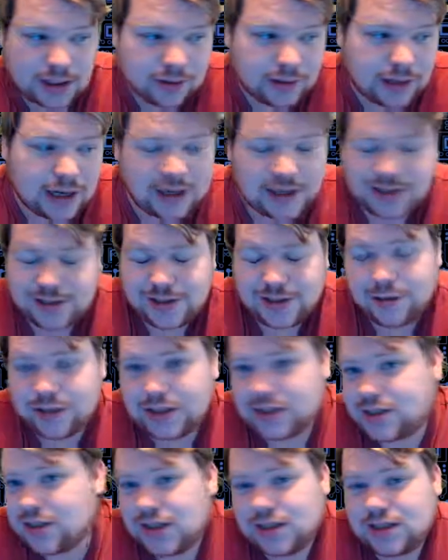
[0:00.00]
yeah, just do this,
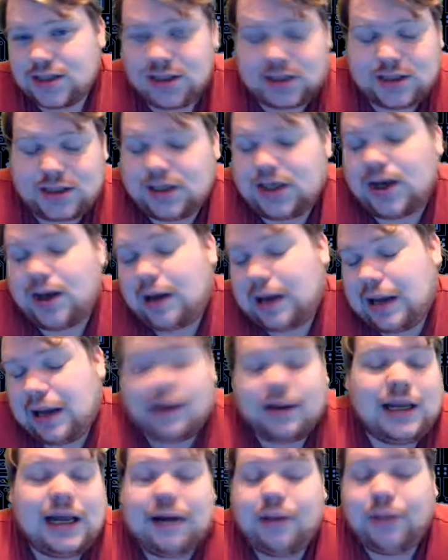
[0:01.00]
this, this, and
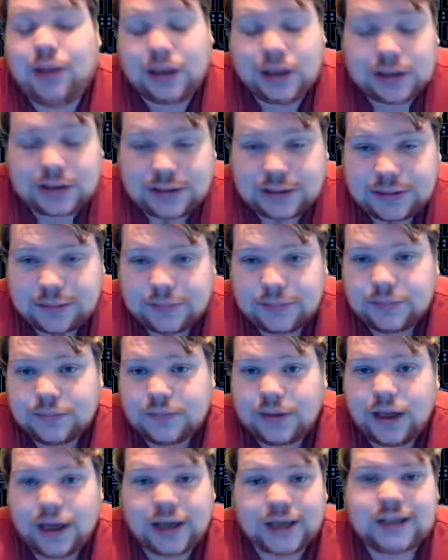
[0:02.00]
that works.
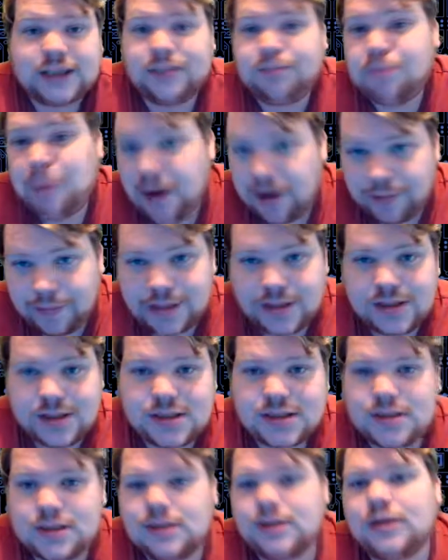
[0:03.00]
Experiment.
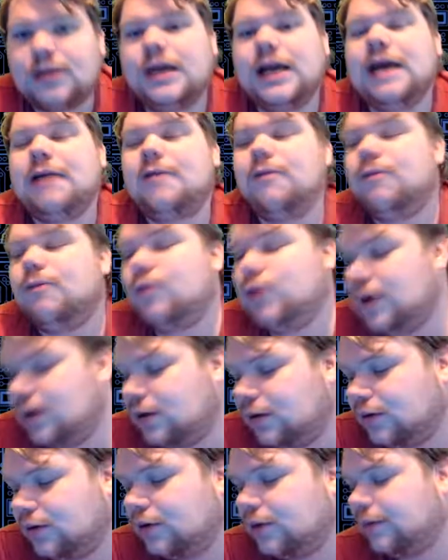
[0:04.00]
It
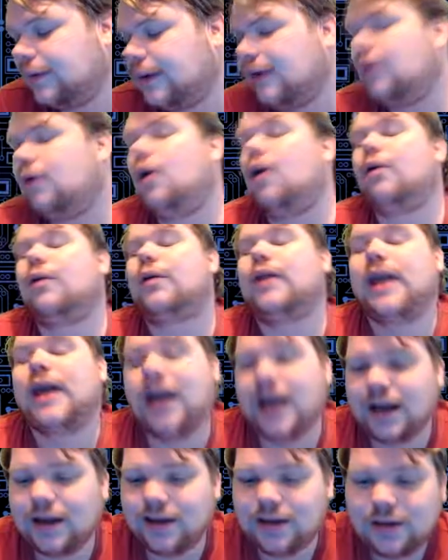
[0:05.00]
will come out
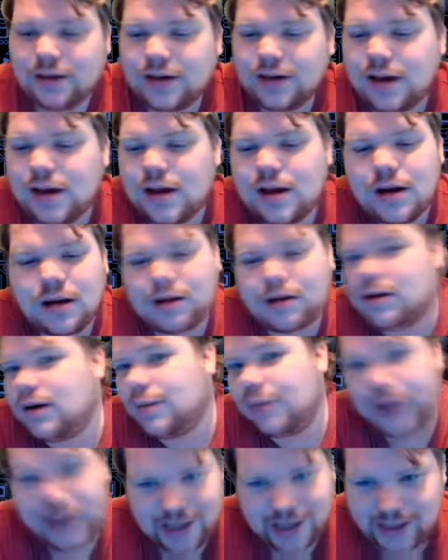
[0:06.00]
okay. You're not gonna
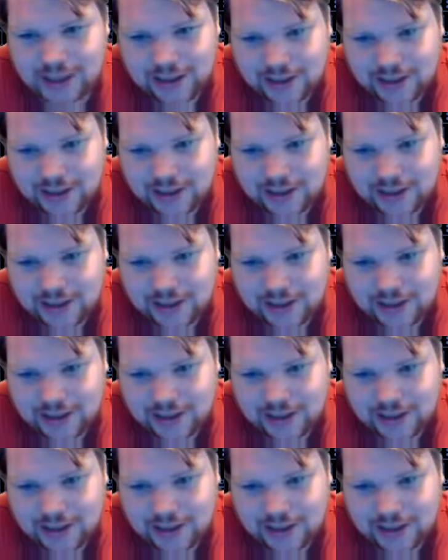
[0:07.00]
break anything.